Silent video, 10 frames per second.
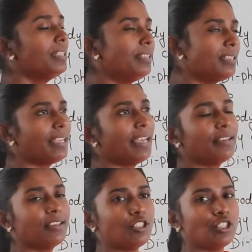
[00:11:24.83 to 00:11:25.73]
This
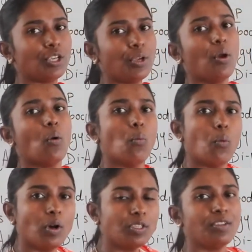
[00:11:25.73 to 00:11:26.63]
energy
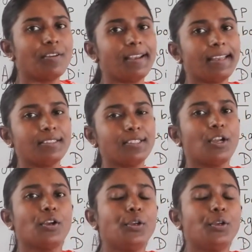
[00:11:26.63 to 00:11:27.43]
was released